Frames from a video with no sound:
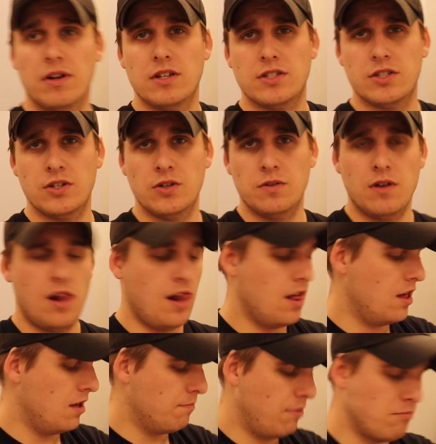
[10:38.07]
Soon,
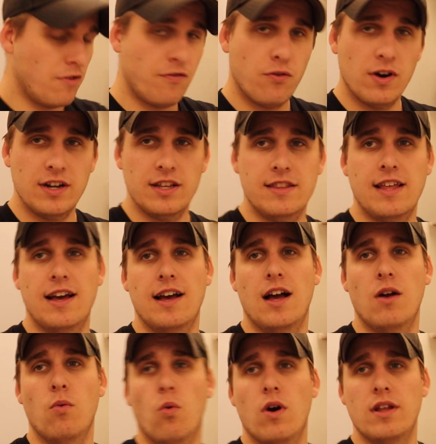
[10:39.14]
but before I did that,
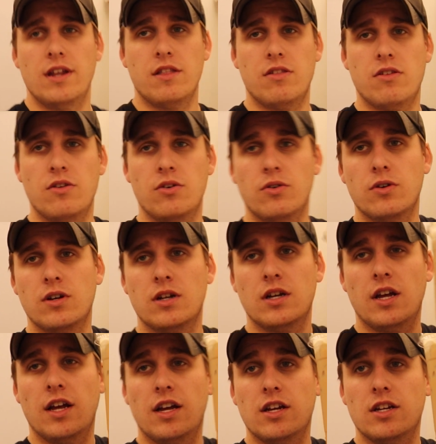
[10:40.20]
I wanted to
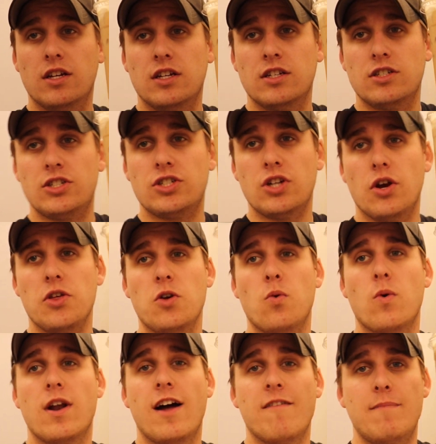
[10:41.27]
show you
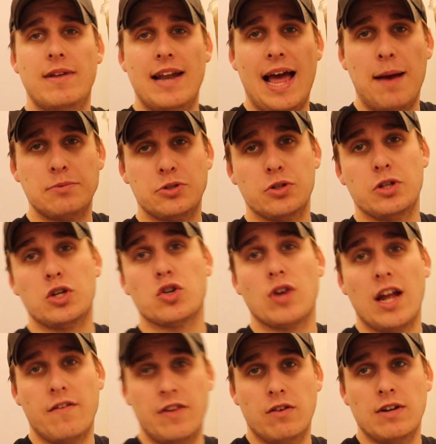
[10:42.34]
what I've been absolutely
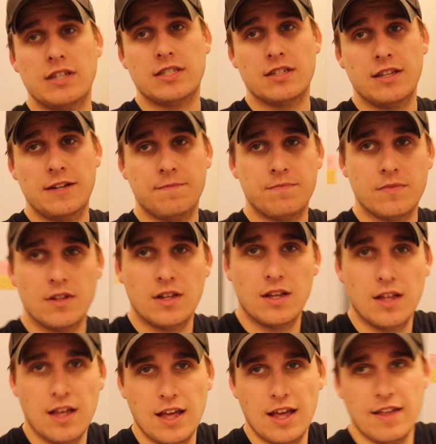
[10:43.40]
craving recently,
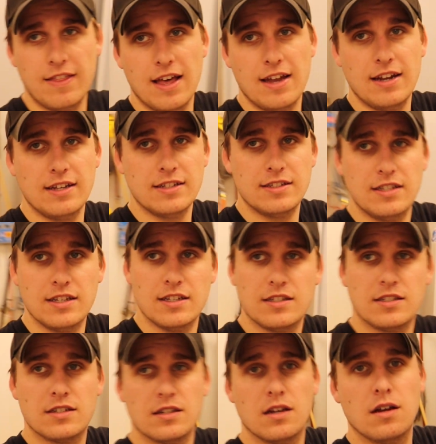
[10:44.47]
and that is
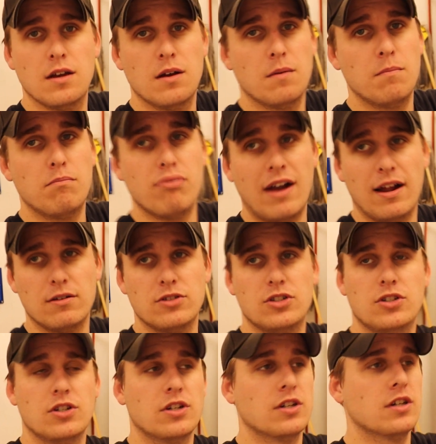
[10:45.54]
this brown
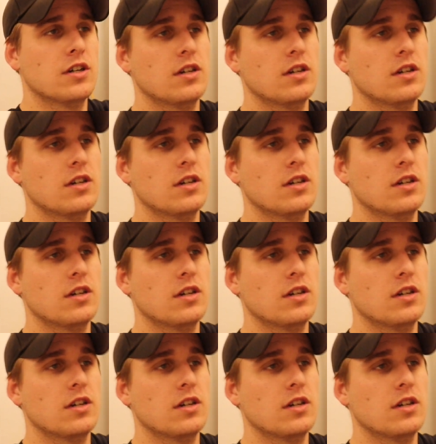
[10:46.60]
sugar.